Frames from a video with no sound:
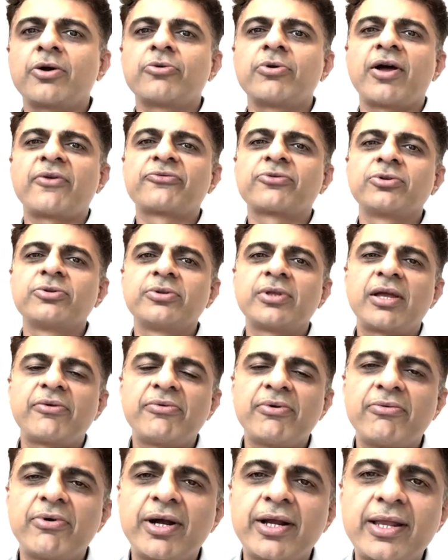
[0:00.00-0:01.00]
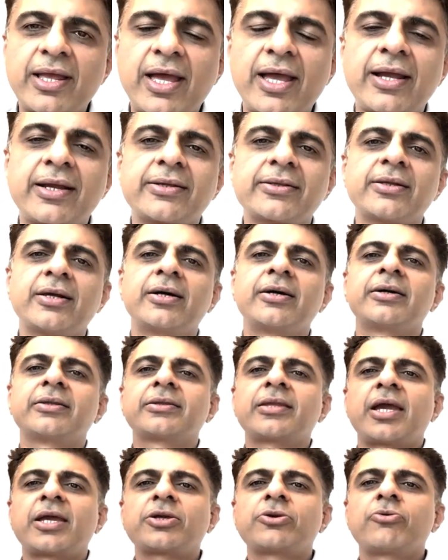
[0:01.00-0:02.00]
good afternoon, everyone, and
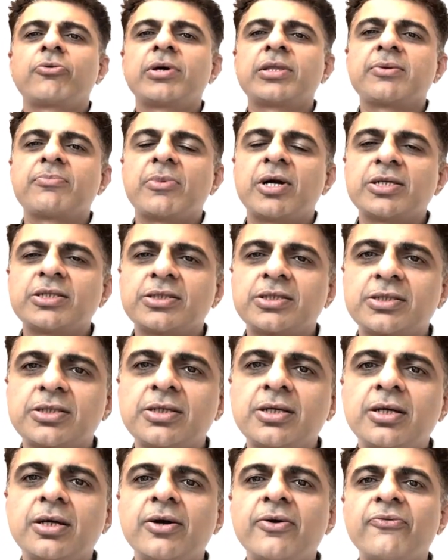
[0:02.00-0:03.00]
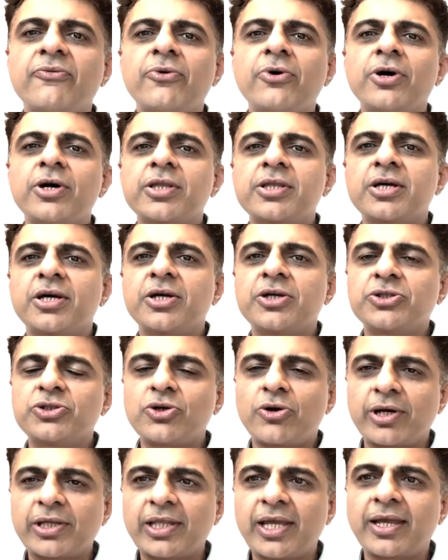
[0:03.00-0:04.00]
thank you very much for
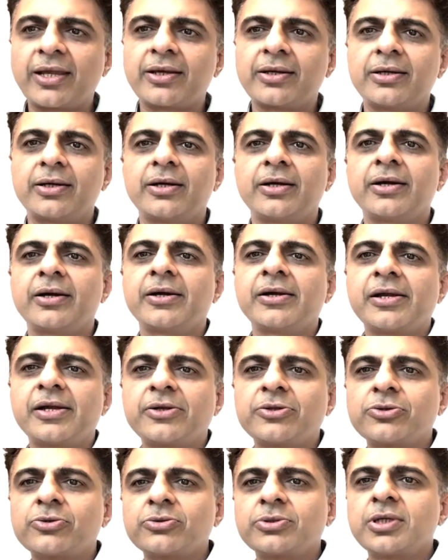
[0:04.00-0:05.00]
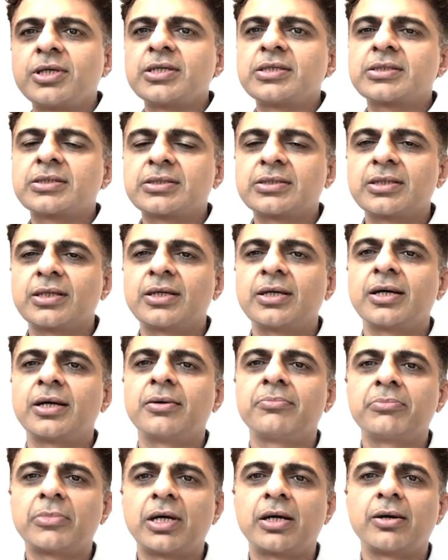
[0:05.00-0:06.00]
joining into this
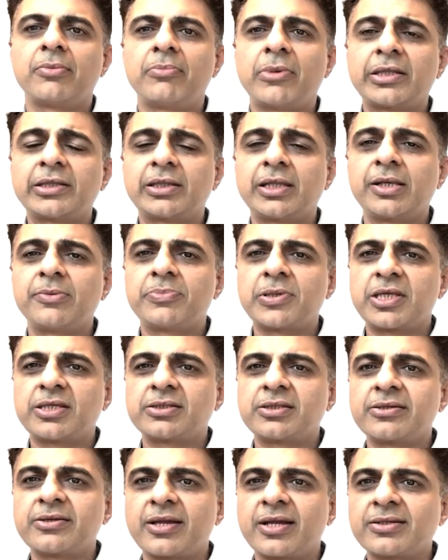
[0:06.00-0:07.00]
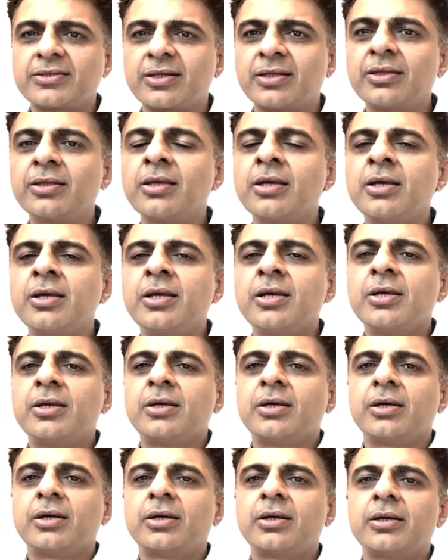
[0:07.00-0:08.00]
monthly presentation.
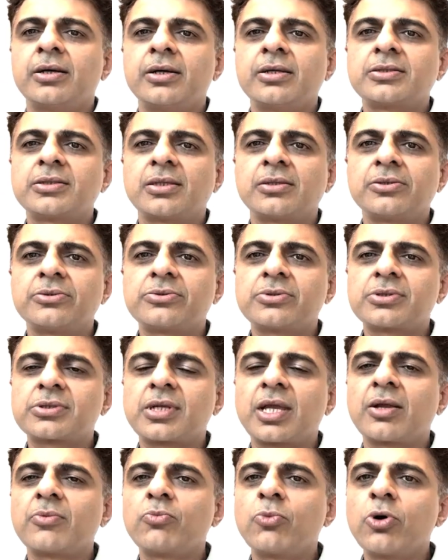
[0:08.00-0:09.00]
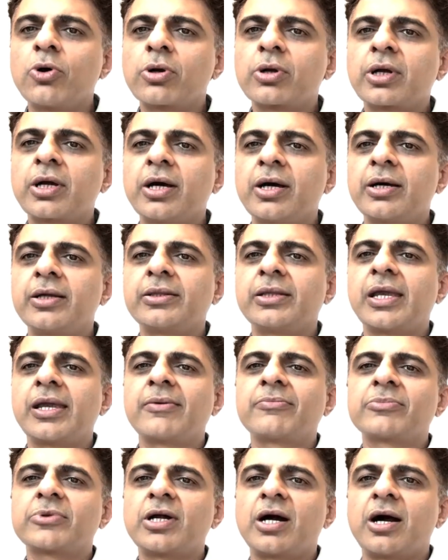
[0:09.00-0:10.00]
It's an interesting book
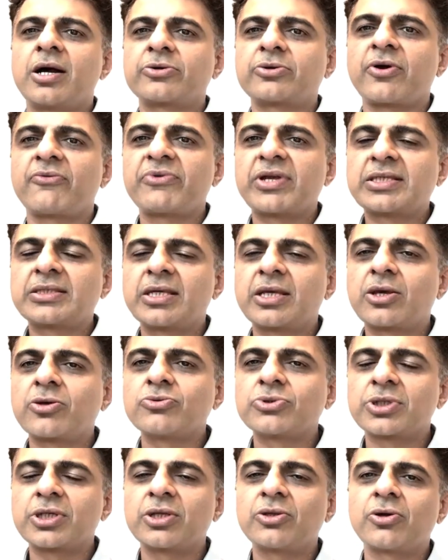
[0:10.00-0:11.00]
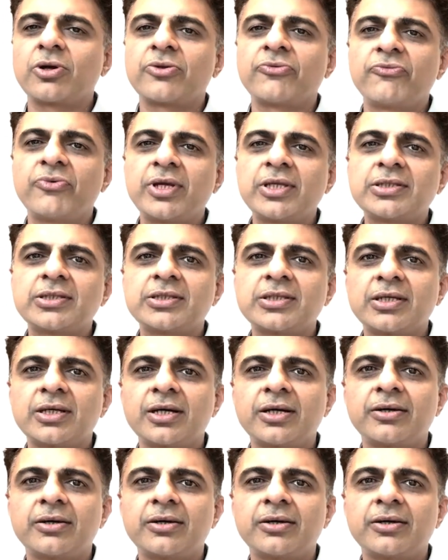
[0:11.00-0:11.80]
named The Art of Execution, on which